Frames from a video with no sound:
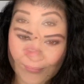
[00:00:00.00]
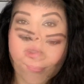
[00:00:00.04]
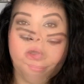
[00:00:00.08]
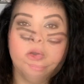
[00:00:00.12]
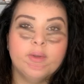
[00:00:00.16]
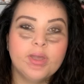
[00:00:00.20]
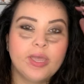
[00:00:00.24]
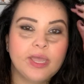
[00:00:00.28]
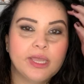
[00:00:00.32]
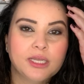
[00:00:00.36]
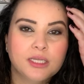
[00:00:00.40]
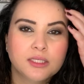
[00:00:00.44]

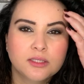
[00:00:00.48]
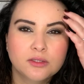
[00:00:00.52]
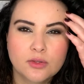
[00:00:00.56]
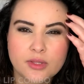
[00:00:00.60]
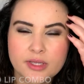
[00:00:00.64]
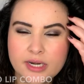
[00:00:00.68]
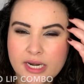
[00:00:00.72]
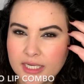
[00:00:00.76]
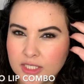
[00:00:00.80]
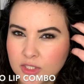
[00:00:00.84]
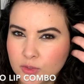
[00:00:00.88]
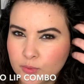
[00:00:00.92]
Okay, so
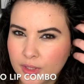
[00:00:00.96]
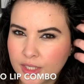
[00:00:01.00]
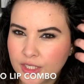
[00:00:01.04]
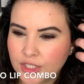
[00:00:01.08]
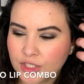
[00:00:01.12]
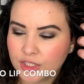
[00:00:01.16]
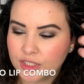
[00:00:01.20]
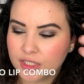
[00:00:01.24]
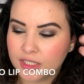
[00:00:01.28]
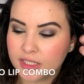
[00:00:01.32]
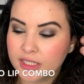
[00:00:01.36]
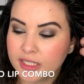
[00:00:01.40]
the next
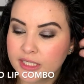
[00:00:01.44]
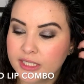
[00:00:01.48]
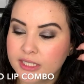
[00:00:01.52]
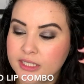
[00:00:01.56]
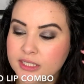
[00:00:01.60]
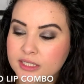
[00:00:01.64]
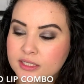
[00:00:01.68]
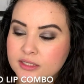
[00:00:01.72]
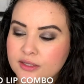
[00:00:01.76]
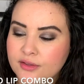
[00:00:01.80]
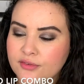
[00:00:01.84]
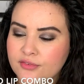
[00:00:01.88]
question
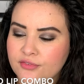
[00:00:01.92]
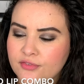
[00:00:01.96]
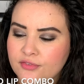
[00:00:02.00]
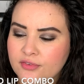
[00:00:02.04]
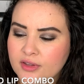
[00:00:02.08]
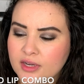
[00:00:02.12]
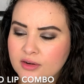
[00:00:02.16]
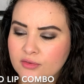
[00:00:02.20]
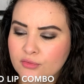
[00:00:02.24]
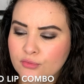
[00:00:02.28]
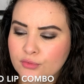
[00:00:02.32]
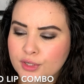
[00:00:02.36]
is
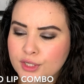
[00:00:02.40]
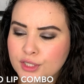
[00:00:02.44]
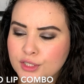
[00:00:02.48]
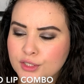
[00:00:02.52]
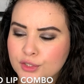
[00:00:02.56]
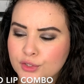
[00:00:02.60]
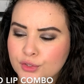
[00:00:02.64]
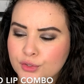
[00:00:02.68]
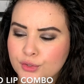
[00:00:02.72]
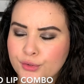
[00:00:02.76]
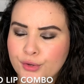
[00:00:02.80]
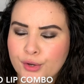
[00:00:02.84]

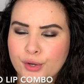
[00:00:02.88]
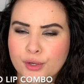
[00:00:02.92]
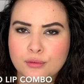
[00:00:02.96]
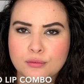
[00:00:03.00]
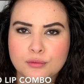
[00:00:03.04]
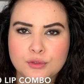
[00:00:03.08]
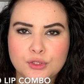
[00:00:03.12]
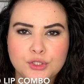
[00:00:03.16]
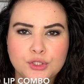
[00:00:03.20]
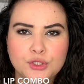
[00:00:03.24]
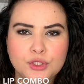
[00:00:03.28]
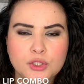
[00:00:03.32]
favorite
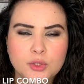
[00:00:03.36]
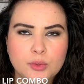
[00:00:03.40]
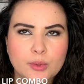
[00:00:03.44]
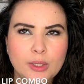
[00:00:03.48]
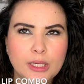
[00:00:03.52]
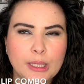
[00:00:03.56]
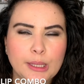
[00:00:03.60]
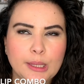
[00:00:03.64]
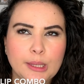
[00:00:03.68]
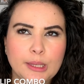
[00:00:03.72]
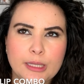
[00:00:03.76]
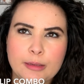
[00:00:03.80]
go-to
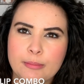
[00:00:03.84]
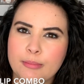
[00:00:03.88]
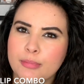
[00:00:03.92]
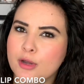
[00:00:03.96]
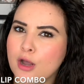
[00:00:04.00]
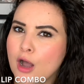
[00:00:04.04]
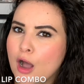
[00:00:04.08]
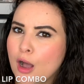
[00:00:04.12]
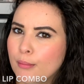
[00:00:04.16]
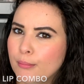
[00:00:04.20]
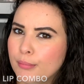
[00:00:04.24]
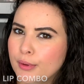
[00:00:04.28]
lip
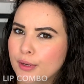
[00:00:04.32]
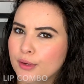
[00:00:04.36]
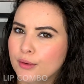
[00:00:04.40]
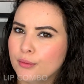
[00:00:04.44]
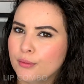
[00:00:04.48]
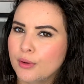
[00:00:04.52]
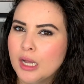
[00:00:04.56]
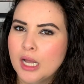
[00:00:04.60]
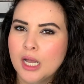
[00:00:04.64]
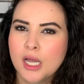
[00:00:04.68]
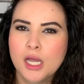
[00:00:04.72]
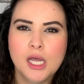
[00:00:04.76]

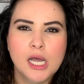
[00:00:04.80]
combo.